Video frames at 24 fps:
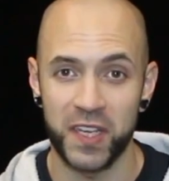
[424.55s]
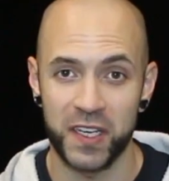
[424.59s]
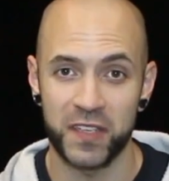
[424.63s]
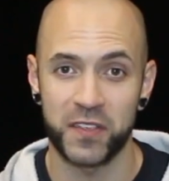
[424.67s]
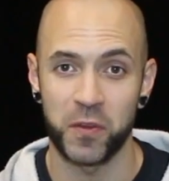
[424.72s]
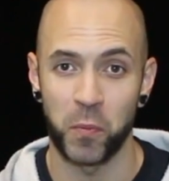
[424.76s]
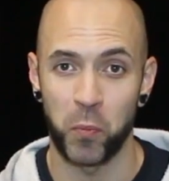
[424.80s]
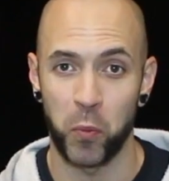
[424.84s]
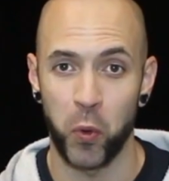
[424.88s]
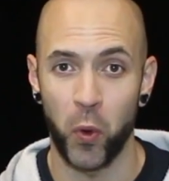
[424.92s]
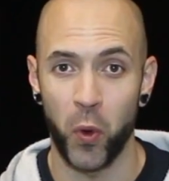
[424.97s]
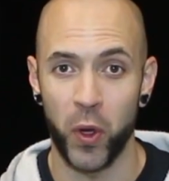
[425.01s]

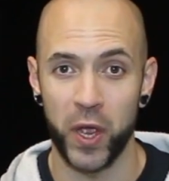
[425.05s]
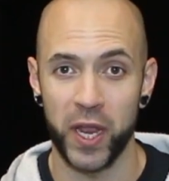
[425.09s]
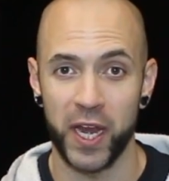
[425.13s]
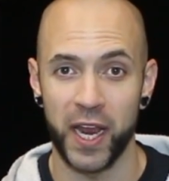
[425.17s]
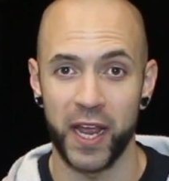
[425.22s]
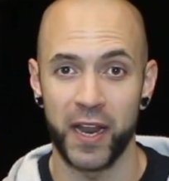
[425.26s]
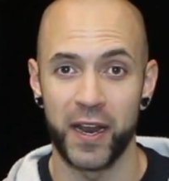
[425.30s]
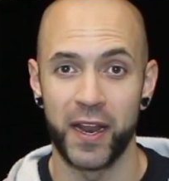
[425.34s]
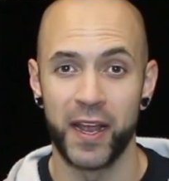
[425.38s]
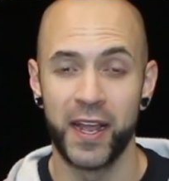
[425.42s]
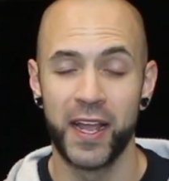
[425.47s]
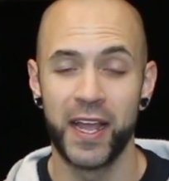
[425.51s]

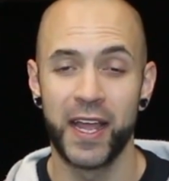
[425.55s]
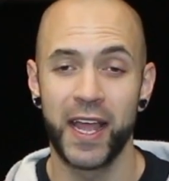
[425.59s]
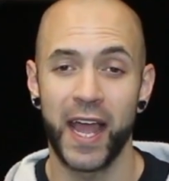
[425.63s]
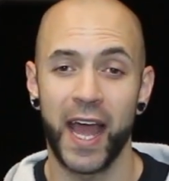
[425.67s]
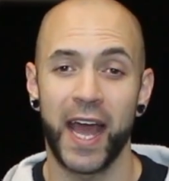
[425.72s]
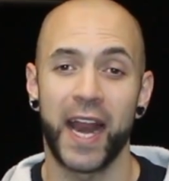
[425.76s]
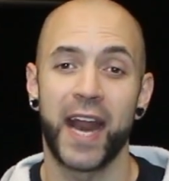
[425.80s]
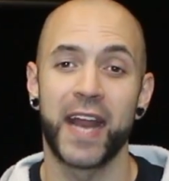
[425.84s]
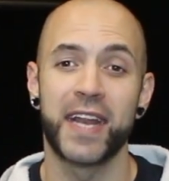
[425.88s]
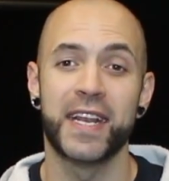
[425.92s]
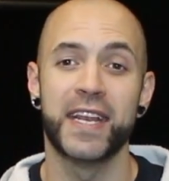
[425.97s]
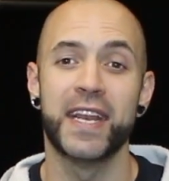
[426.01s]
disappointed
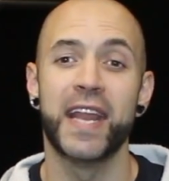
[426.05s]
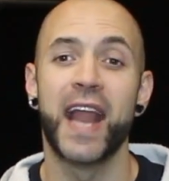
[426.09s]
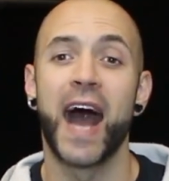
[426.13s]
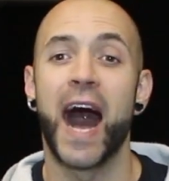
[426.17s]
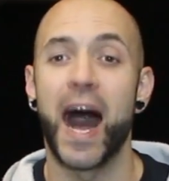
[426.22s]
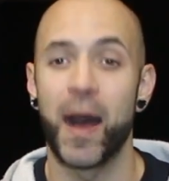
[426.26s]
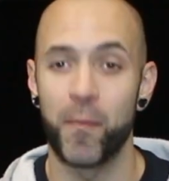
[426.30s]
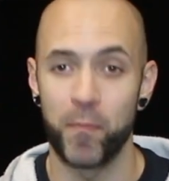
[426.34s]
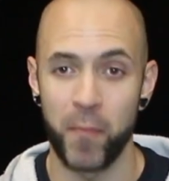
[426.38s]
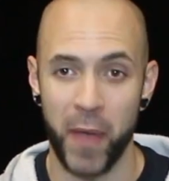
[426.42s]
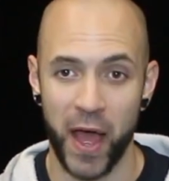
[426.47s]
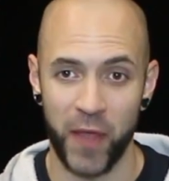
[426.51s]
had I
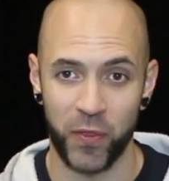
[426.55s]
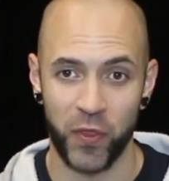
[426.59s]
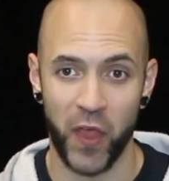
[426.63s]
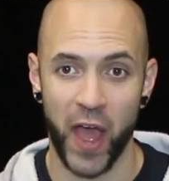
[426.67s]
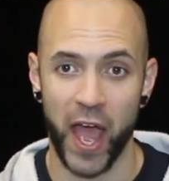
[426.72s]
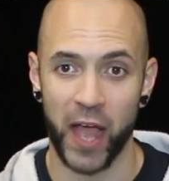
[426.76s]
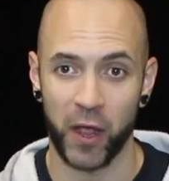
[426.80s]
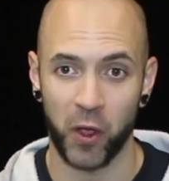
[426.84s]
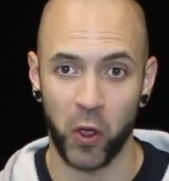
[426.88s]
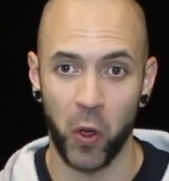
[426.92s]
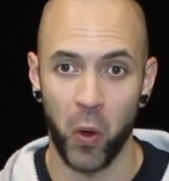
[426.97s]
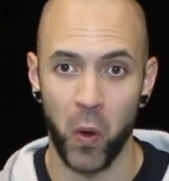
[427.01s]
not met
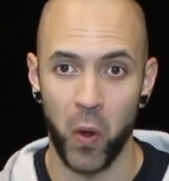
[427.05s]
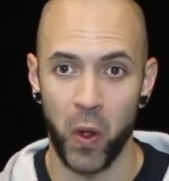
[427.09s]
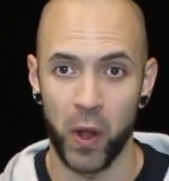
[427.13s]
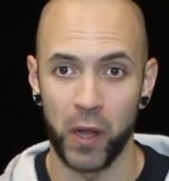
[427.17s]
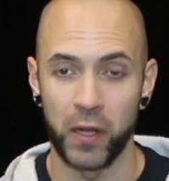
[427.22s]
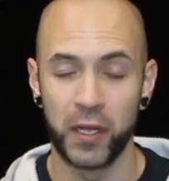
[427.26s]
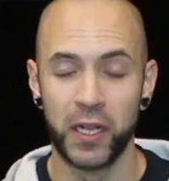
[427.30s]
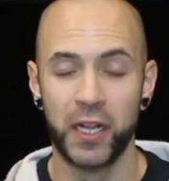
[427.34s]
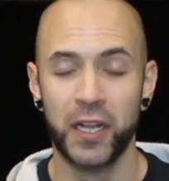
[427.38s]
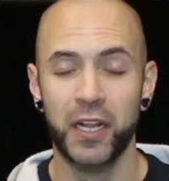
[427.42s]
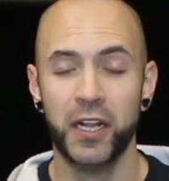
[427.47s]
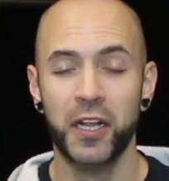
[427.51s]
that
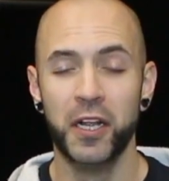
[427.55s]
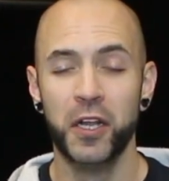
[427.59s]
goal.